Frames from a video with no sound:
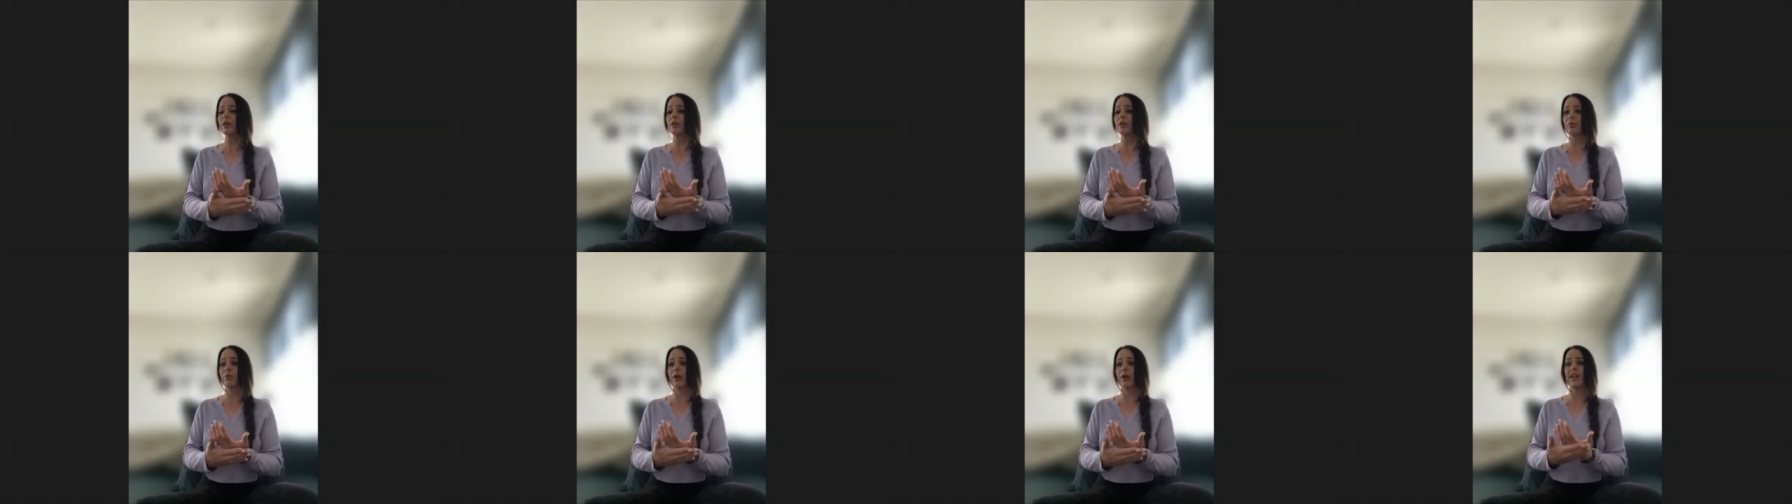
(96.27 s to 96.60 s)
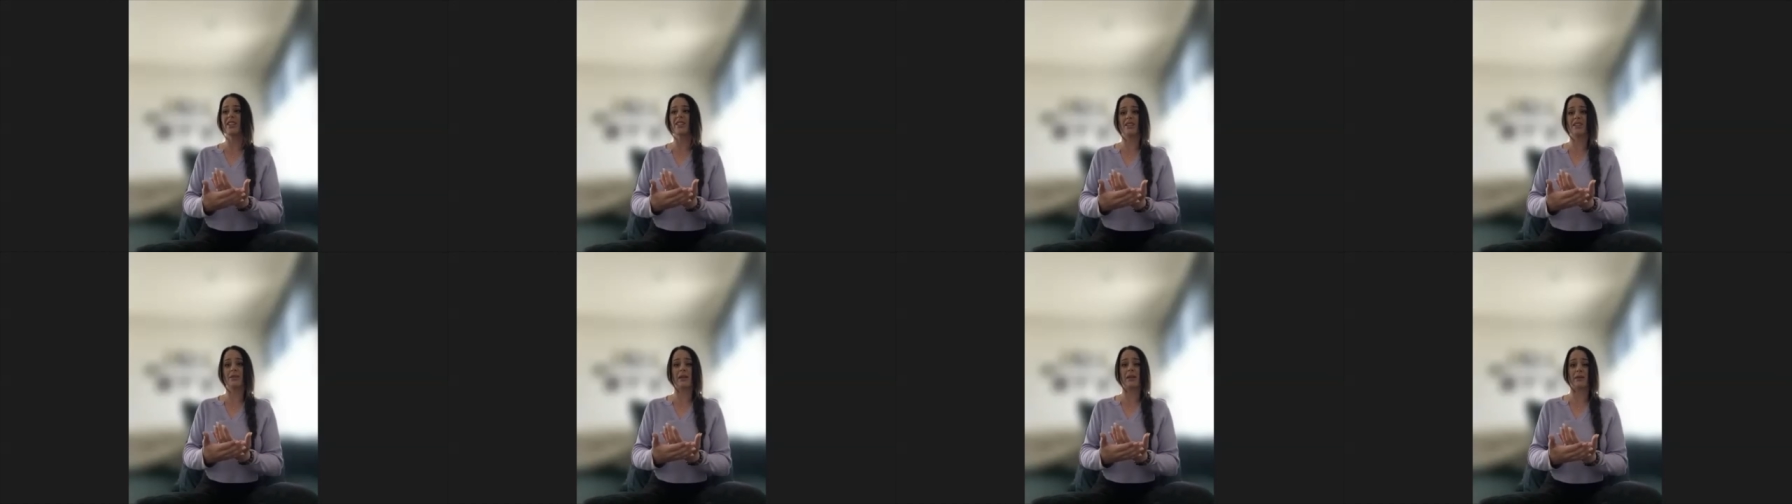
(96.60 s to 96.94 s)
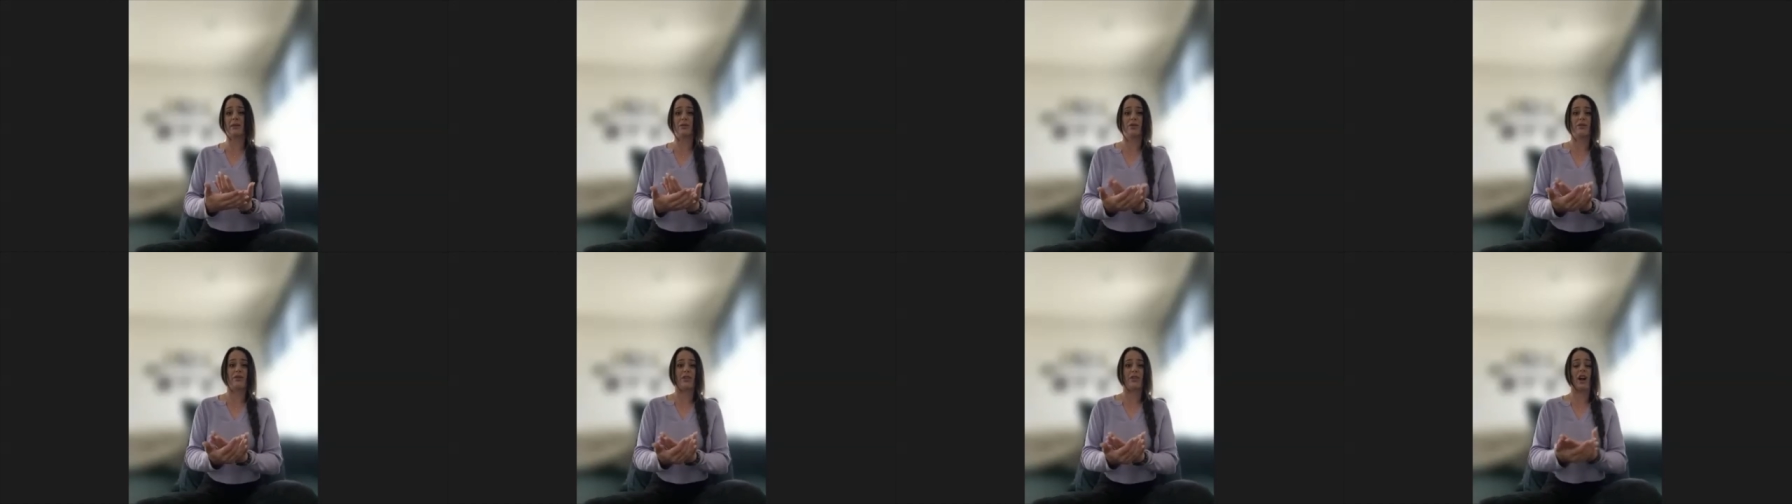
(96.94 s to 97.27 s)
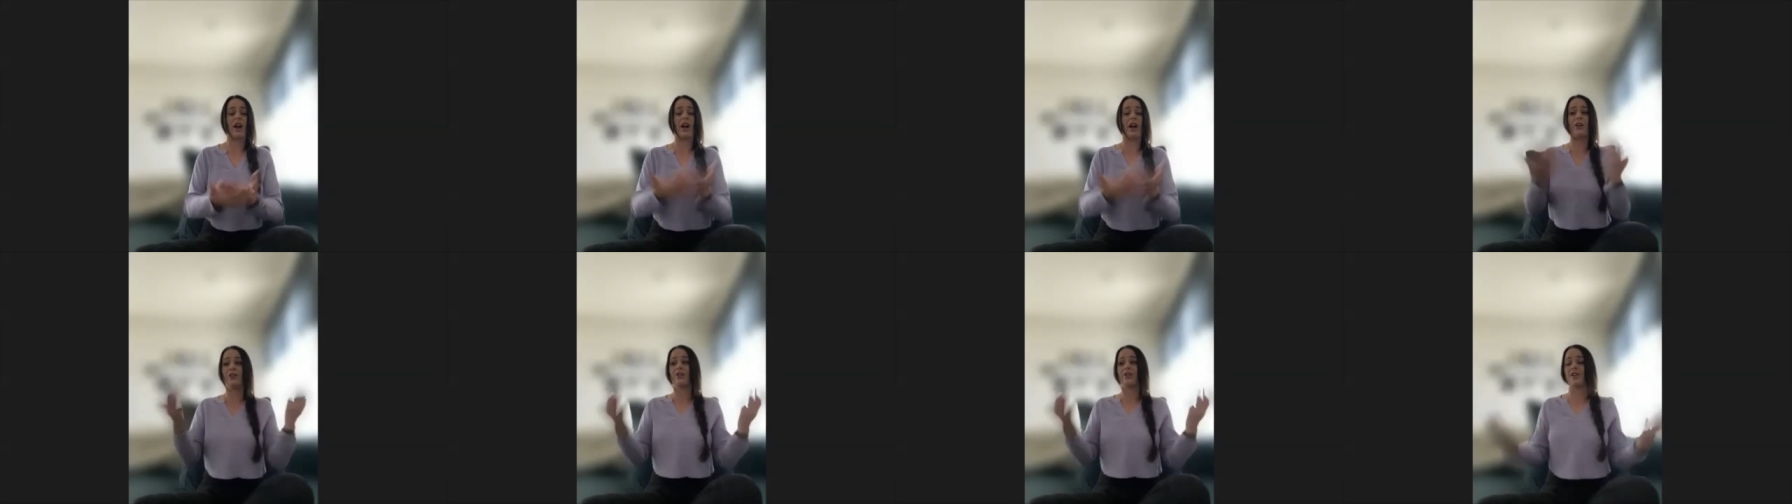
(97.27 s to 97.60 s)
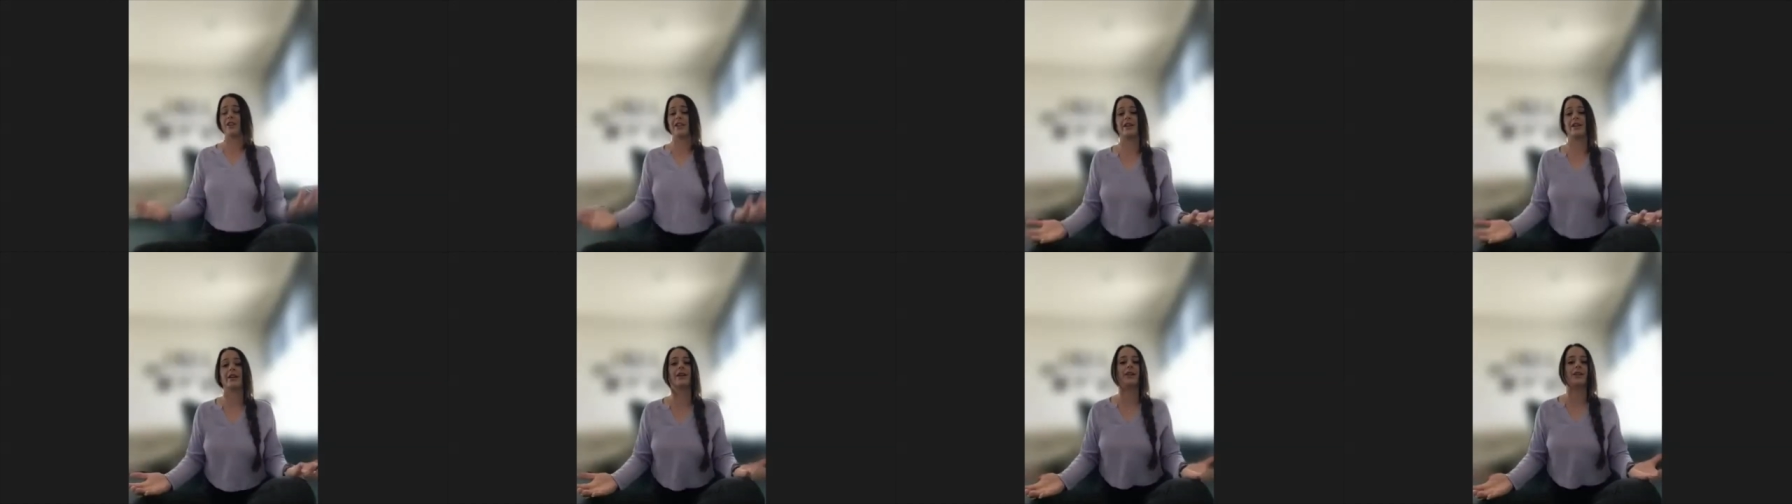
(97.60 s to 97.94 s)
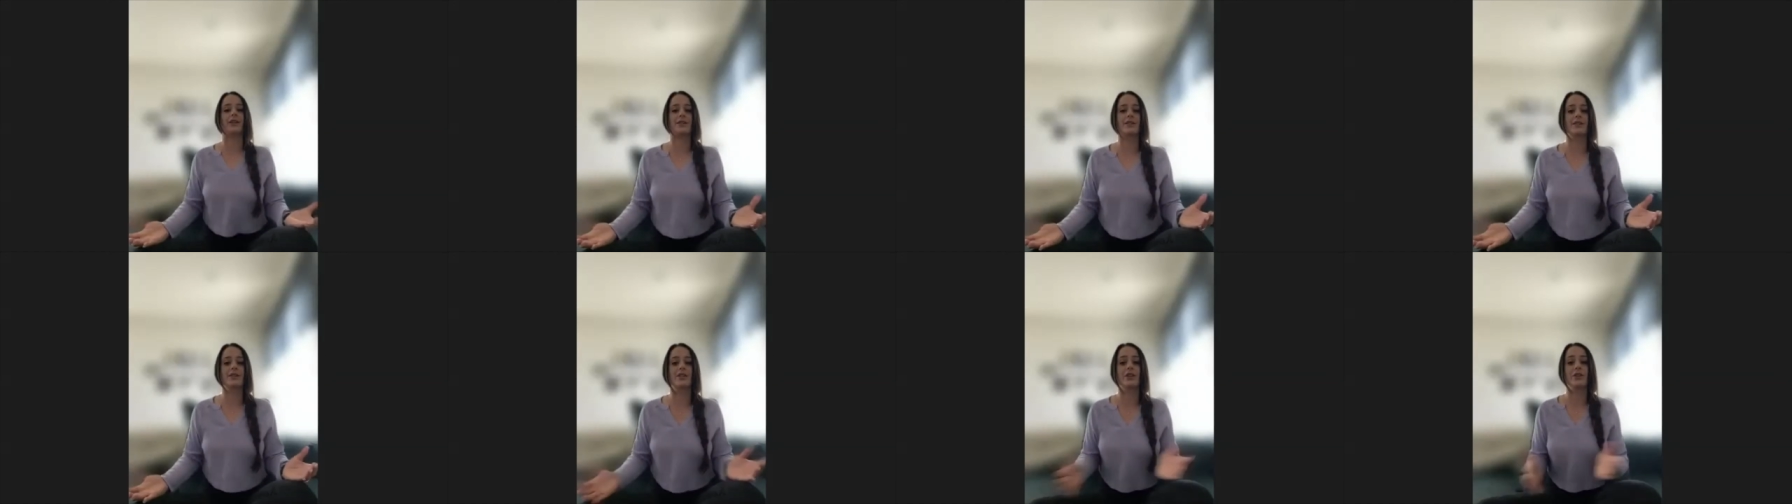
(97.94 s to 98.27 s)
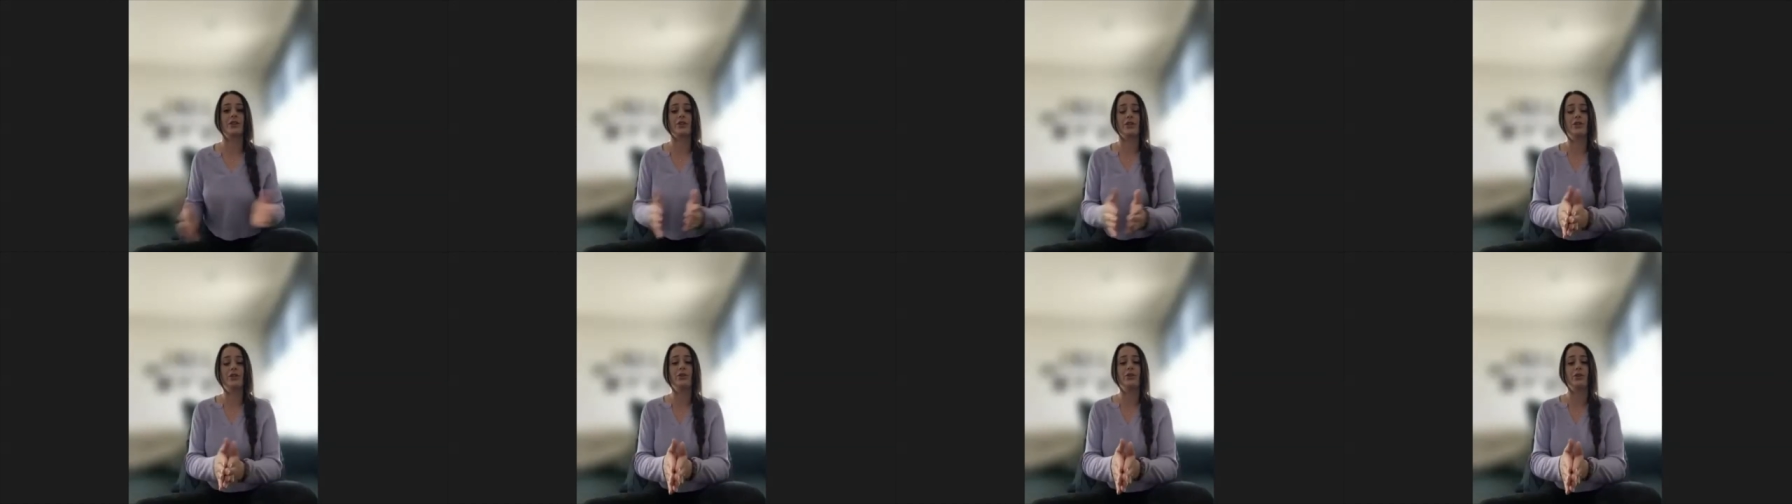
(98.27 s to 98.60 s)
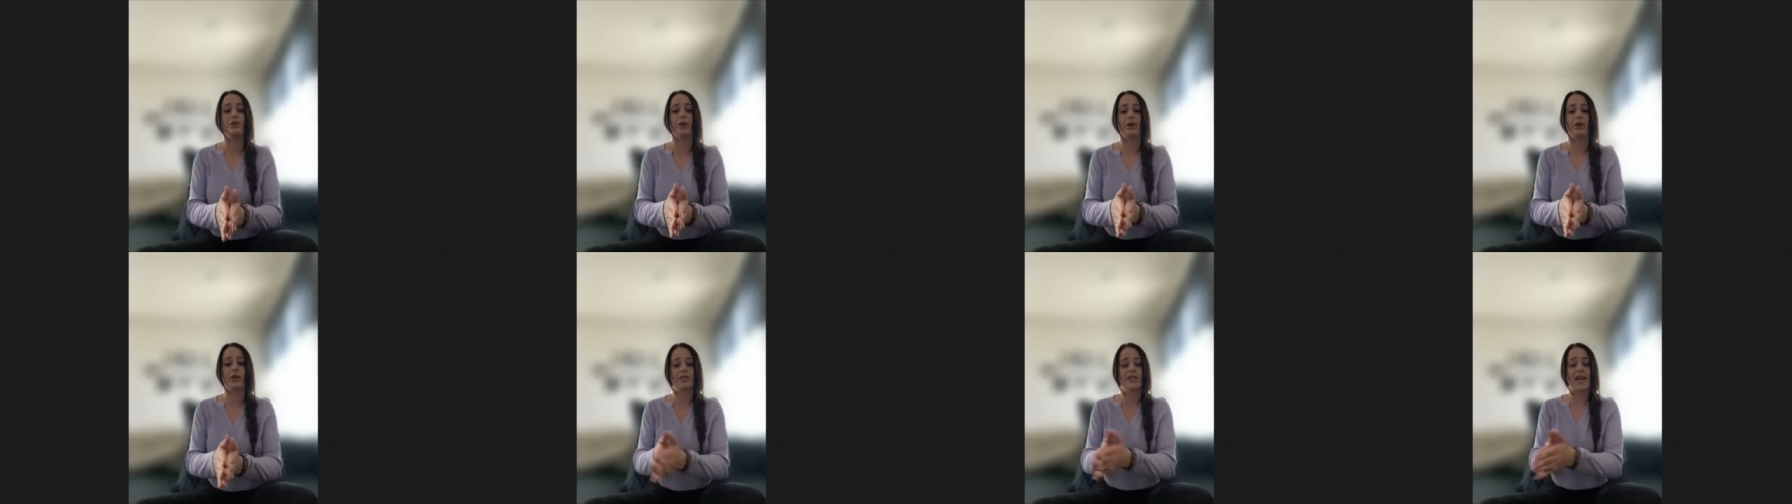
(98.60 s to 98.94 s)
bred sometimes over a hundred years to do what